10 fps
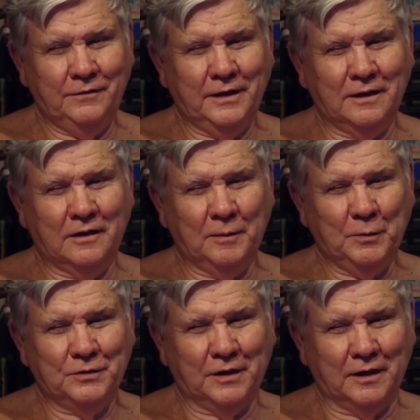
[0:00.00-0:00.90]
I've had a
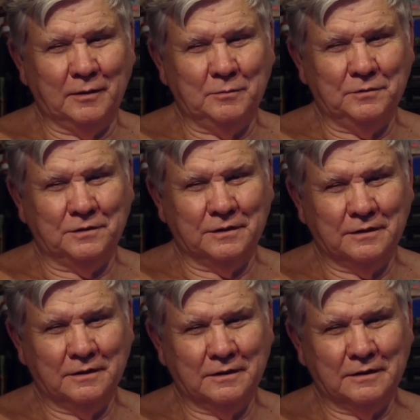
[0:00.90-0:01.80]
couple times.
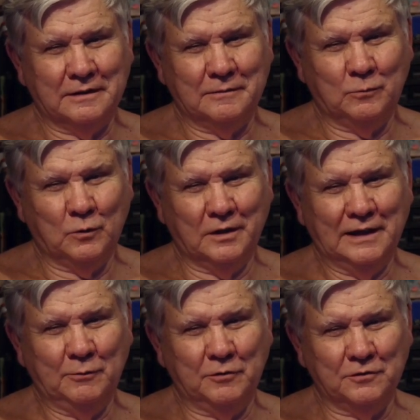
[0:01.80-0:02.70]

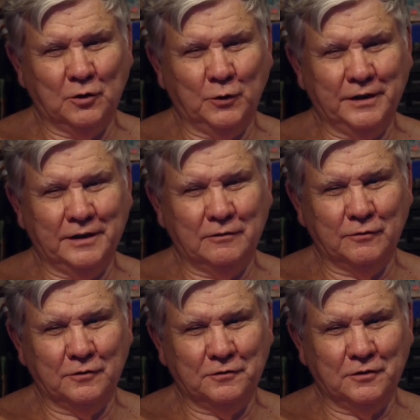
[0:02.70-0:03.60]
One, I was going
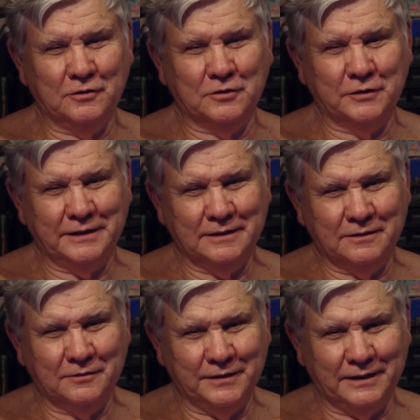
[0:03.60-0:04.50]
in for surgery
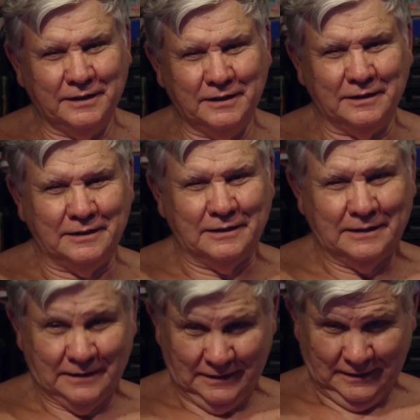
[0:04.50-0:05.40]
at the VA.
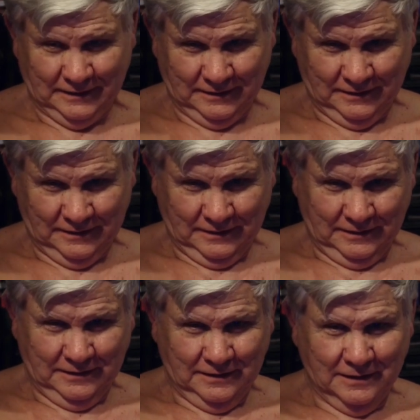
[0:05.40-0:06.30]

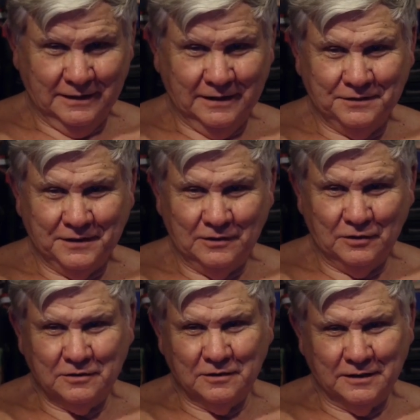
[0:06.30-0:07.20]
And I guess I
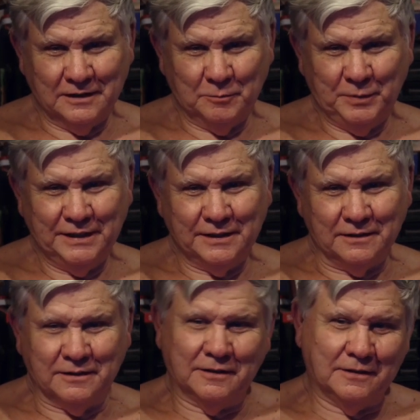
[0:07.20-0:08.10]
looked a little
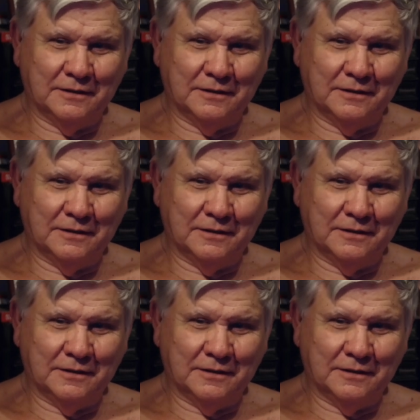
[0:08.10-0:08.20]
peaked.